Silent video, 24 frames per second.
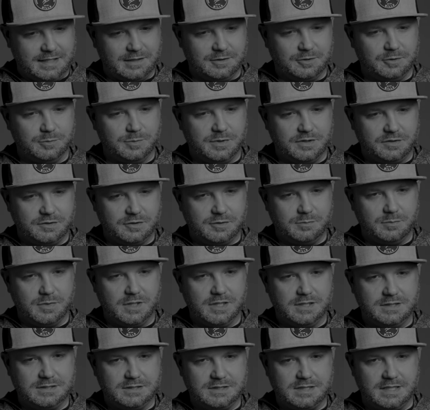a little bit too
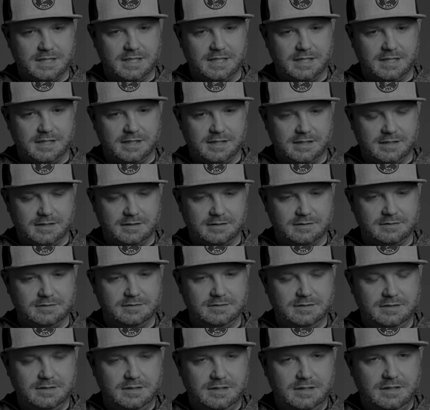much and
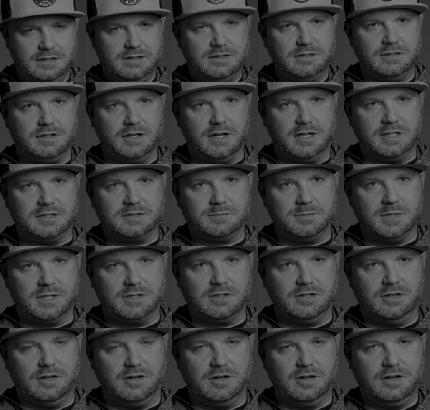crashed my
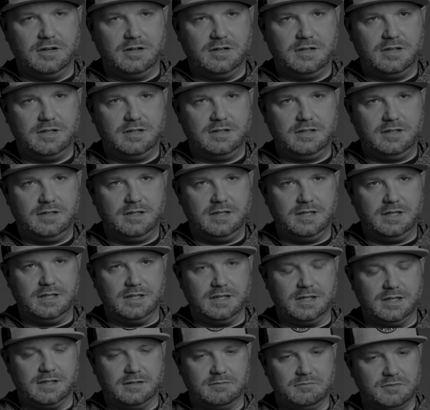car
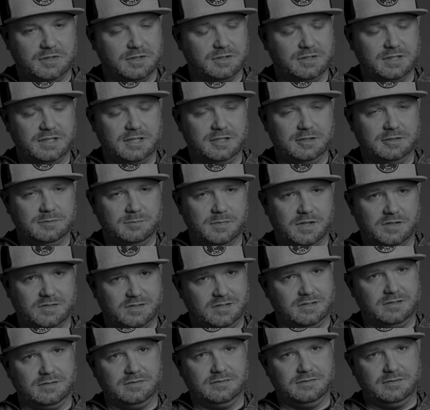and nearly killed
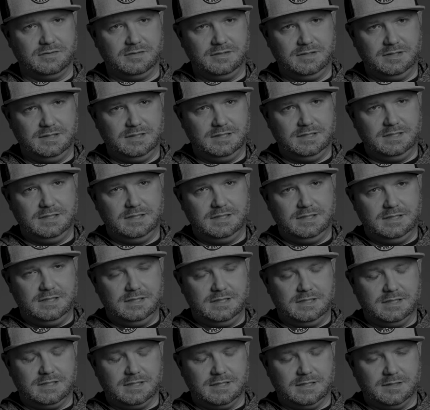myself.
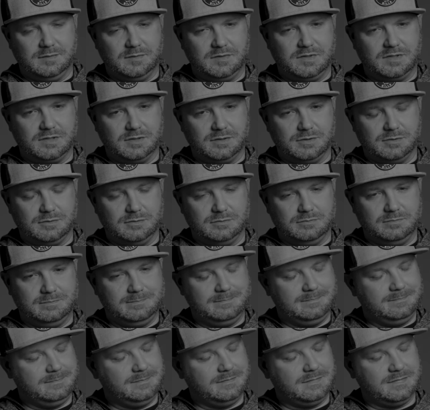So
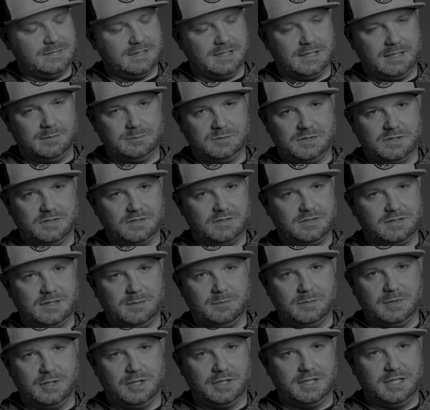
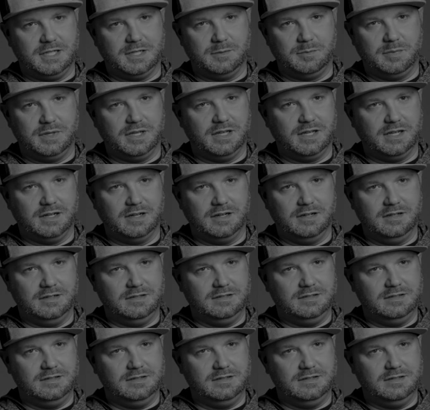I'm lucky to be here.